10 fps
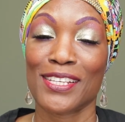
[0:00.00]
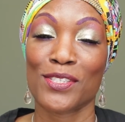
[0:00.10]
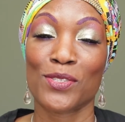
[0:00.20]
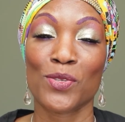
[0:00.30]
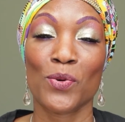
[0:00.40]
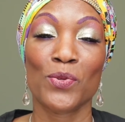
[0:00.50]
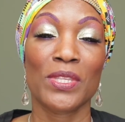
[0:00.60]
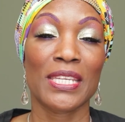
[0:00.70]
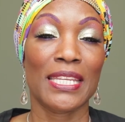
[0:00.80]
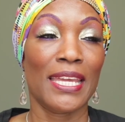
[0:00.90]
So
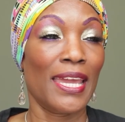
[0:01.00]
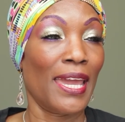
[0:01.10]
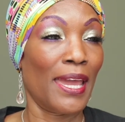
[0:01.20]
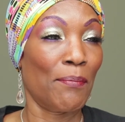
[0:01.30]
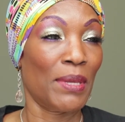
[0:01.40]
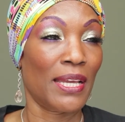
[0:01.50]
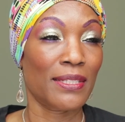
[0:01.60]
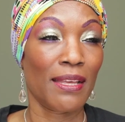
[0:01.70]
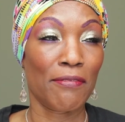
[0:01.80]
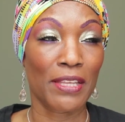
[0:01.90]
today,
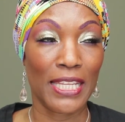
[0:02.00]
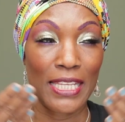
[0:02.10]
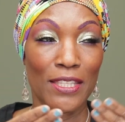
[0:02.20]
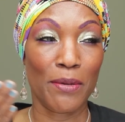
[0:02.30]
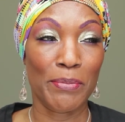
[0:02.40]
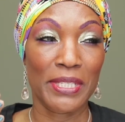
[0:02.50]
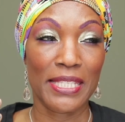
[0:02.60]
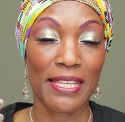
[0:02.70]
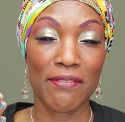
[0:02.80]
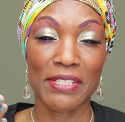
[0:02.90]
because after I did number
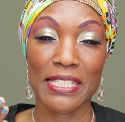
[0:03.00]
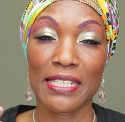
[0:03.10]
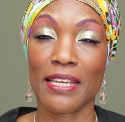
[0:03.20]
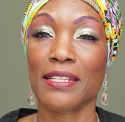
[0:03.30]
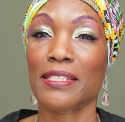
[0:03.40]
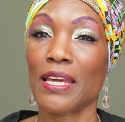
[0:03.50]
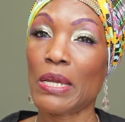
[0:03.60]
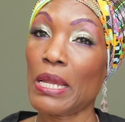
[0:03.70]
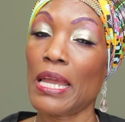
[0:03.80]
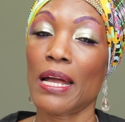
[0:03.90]
seventeen, I
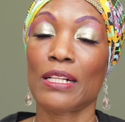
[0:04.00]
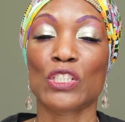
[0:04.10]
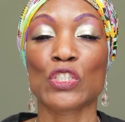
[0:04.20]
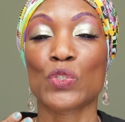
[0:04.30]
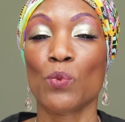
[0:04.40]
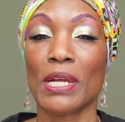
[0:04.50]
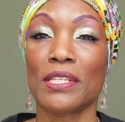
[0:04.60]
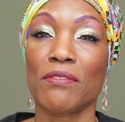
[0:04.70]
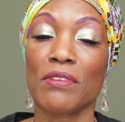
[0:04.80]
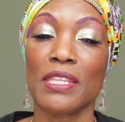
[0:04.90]
decided, okay, I'll just
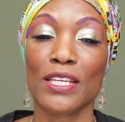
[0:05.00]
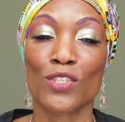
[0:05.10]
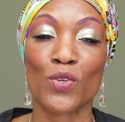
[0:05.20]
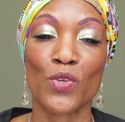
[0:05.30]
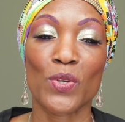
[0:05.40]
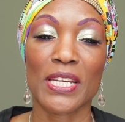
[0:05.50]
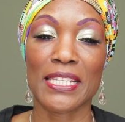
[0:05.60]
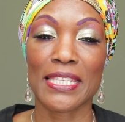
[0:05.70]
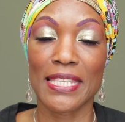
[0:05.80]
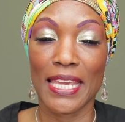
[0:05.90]
swatch everything so you
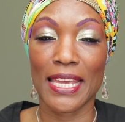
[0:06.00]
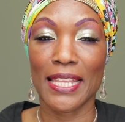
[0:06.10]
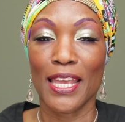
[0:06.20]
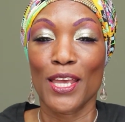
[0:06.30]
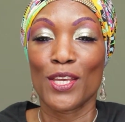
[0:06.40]
can see it.